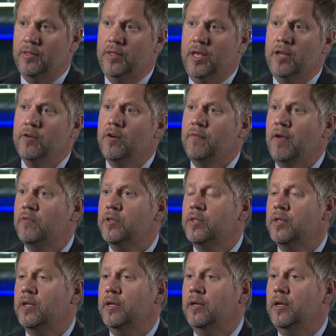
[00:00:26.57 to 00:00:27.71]
The Internet of
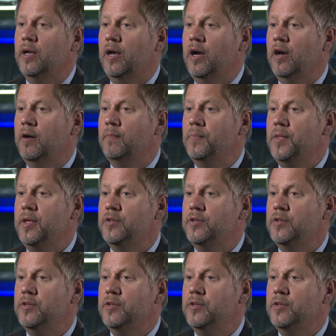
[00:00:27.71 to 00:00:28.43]
Everything um,